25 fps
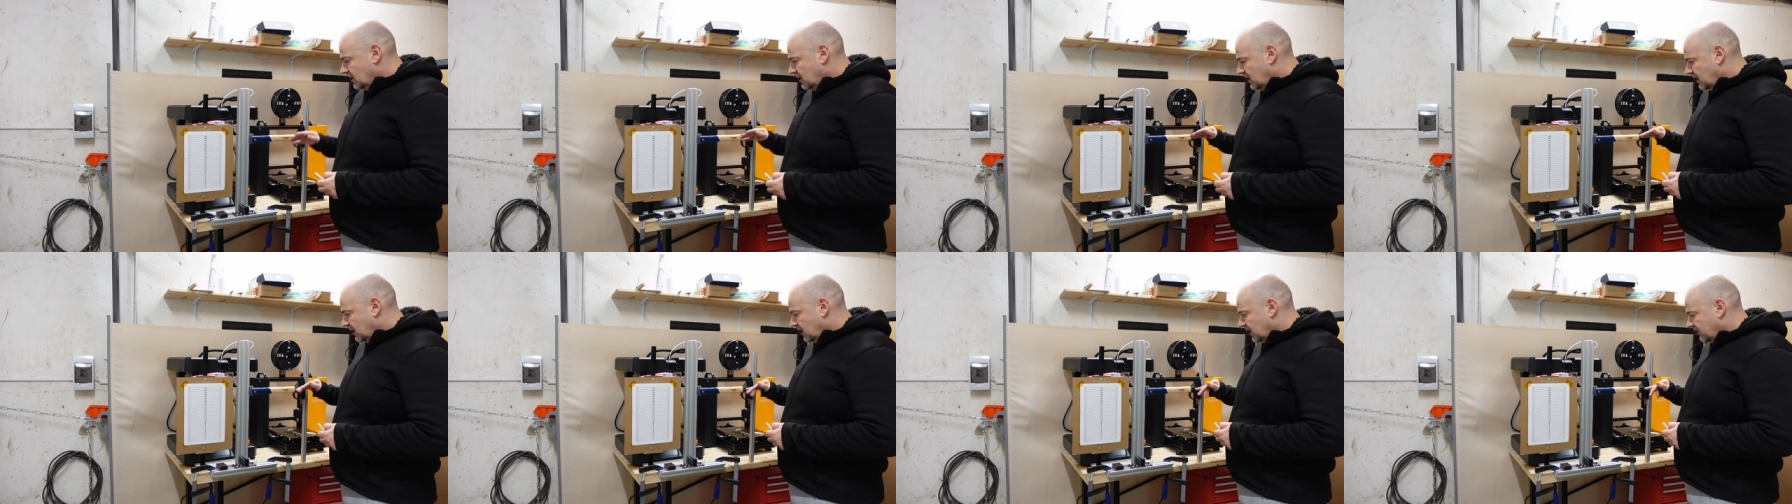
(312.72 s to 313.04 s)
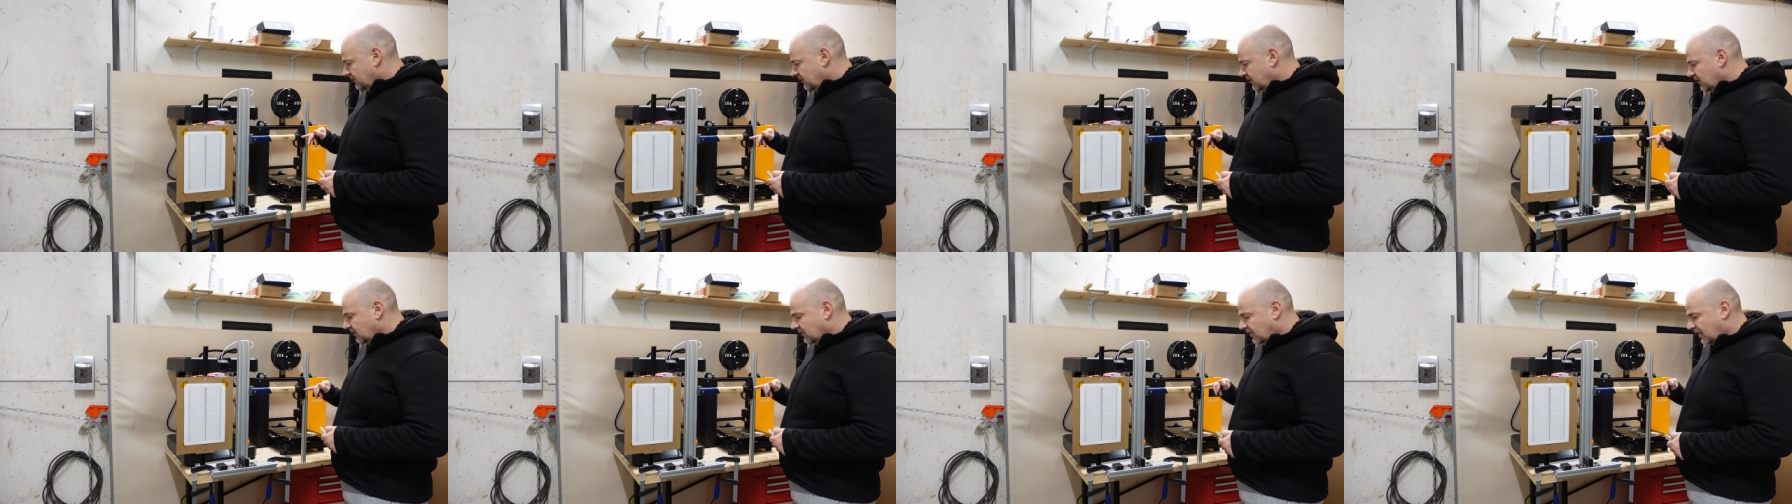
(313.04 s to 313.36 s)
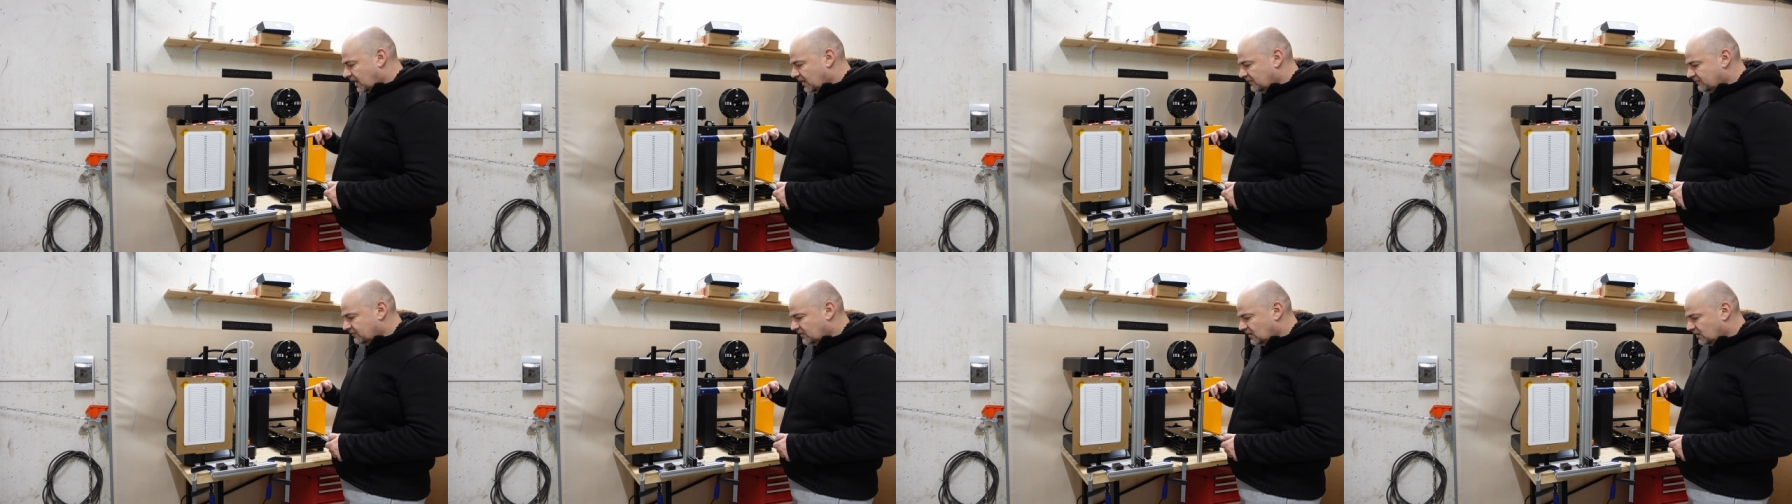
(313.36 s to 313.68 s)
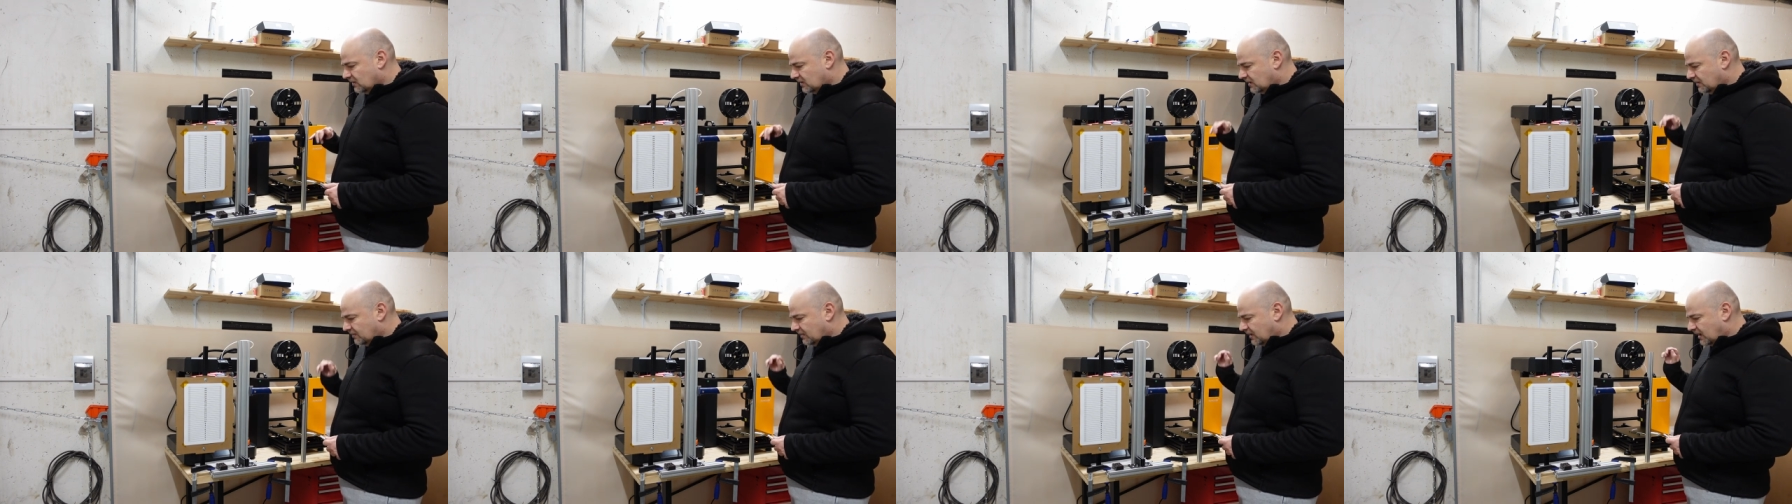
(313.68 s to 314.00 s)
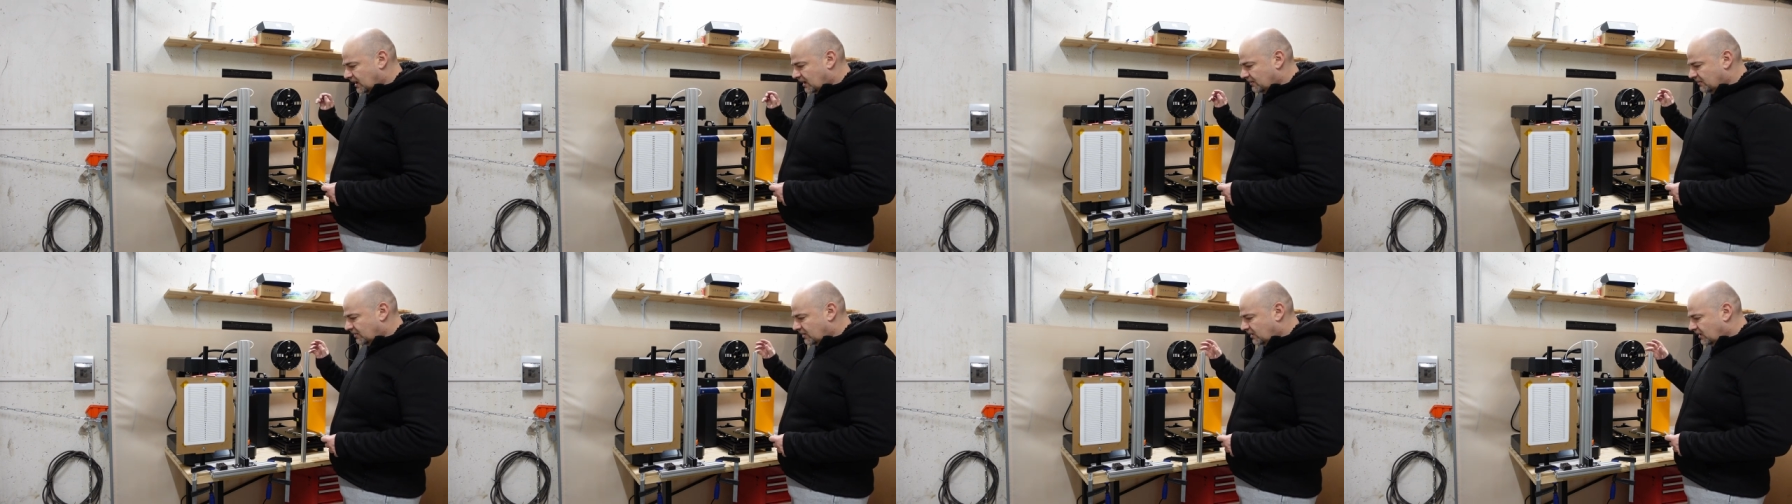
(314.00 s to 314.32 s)
I have here half kilogram
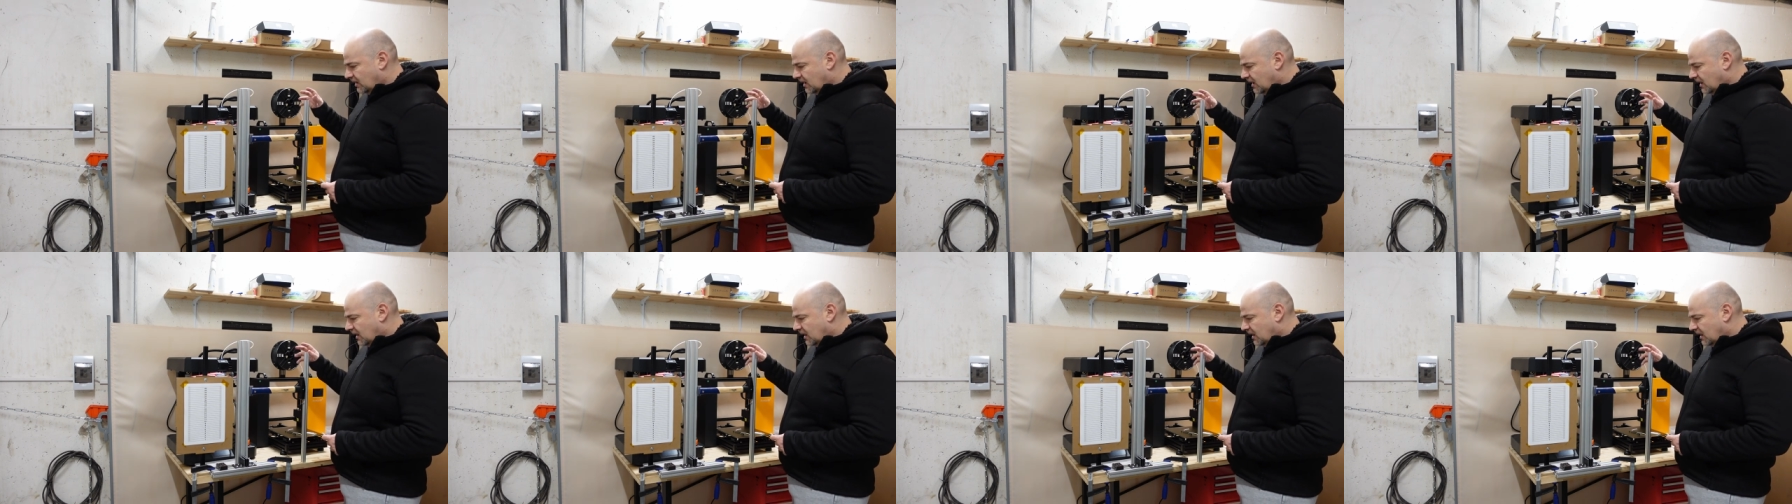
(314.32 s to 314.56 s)
hammer